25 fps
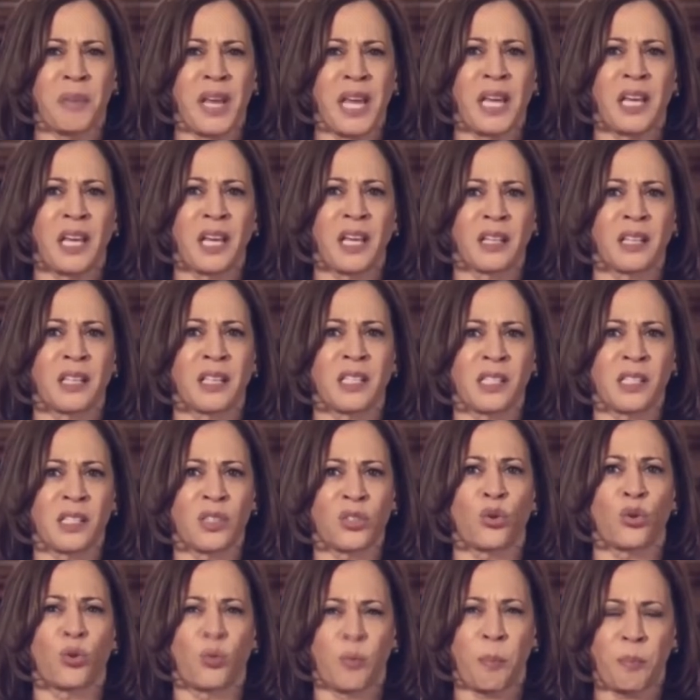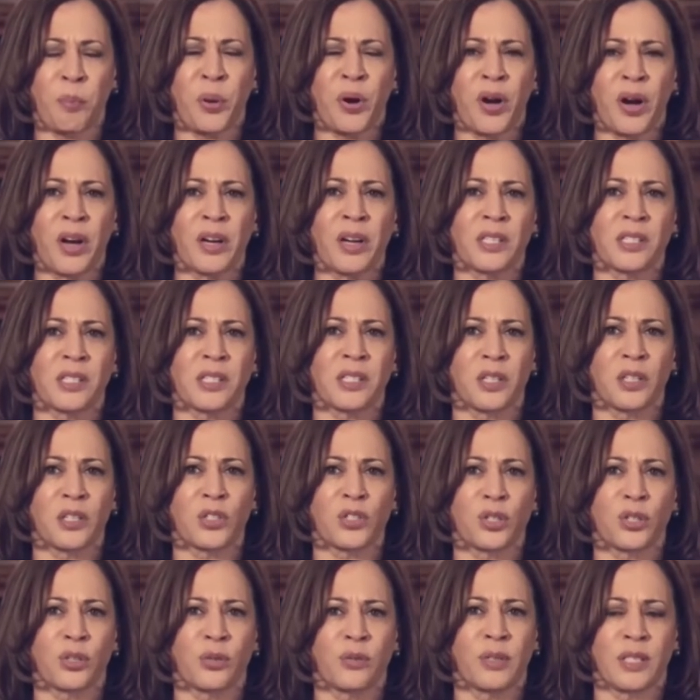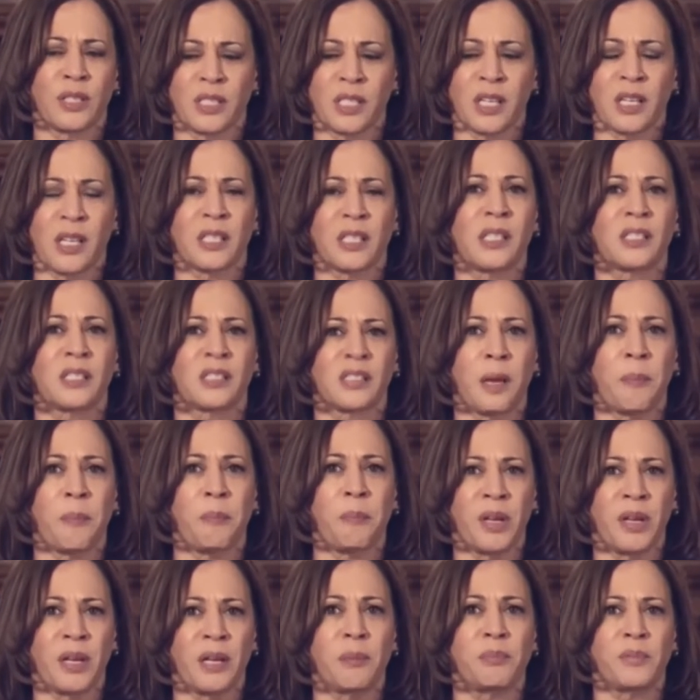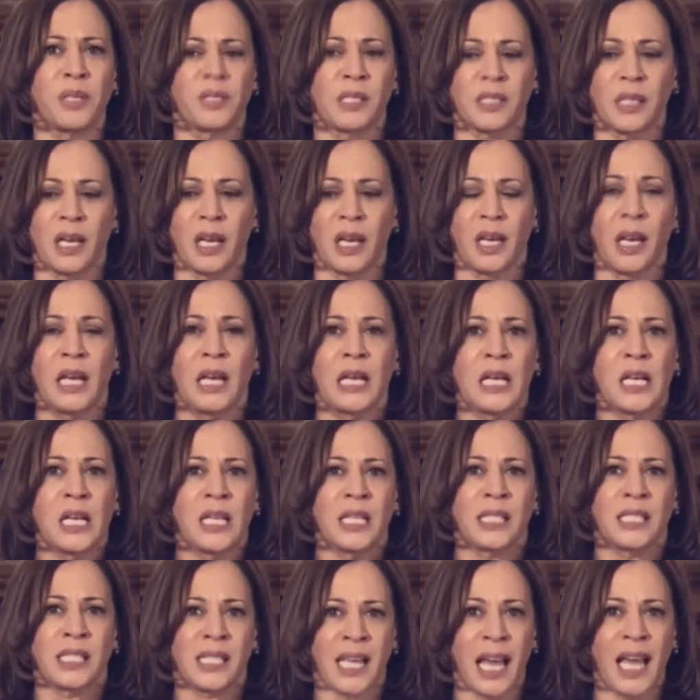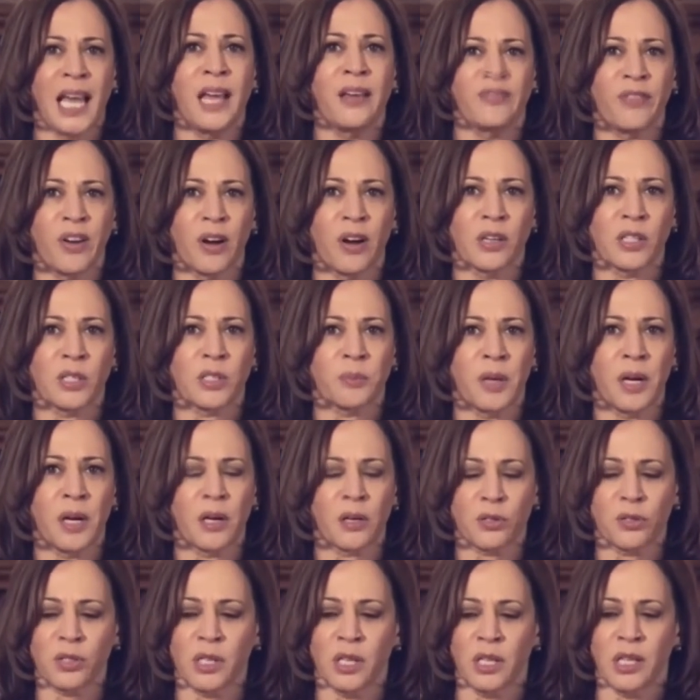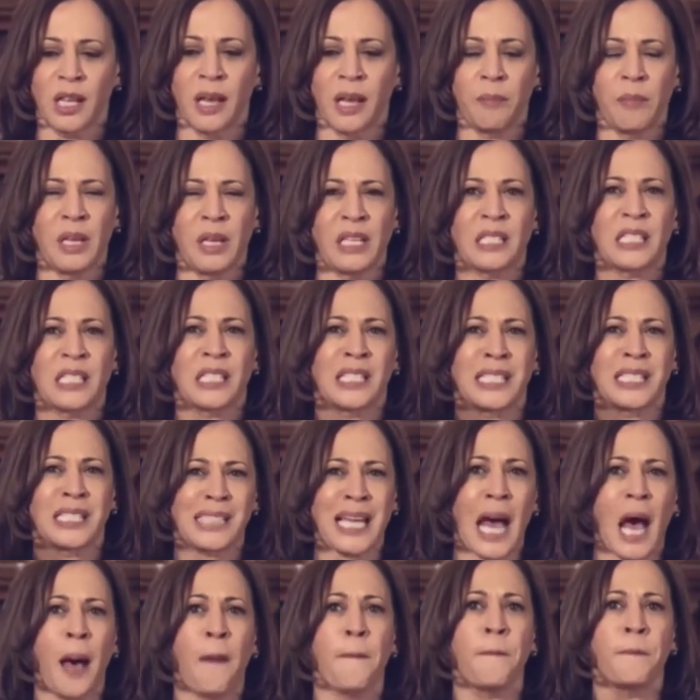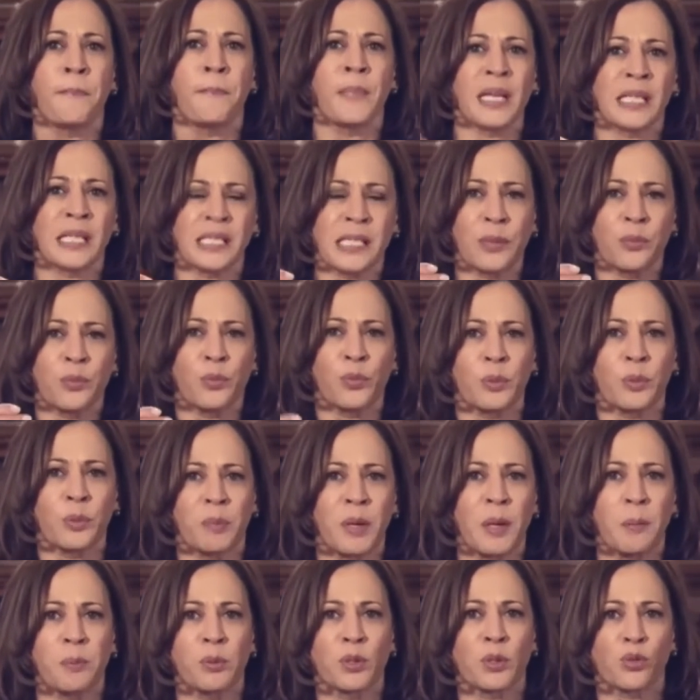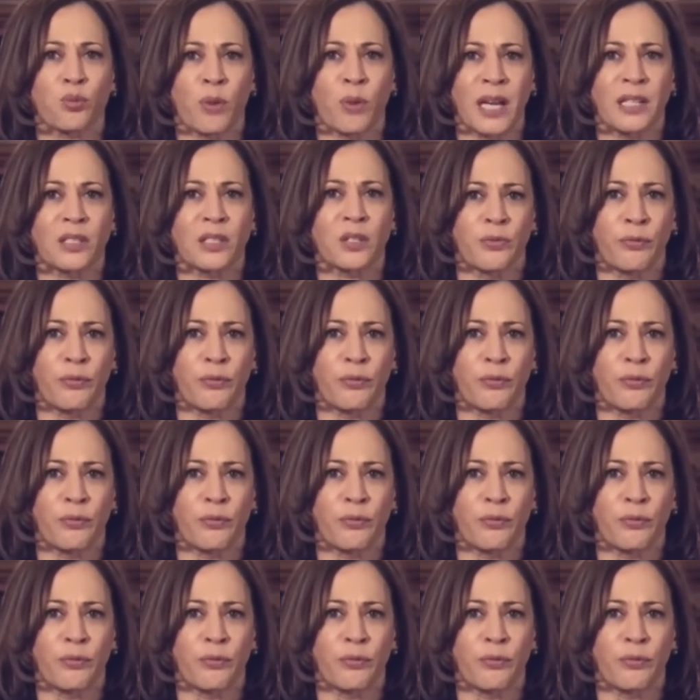are making this into a partisan issue instead of stepping up to say, save our democracy, and that means stop messing with people's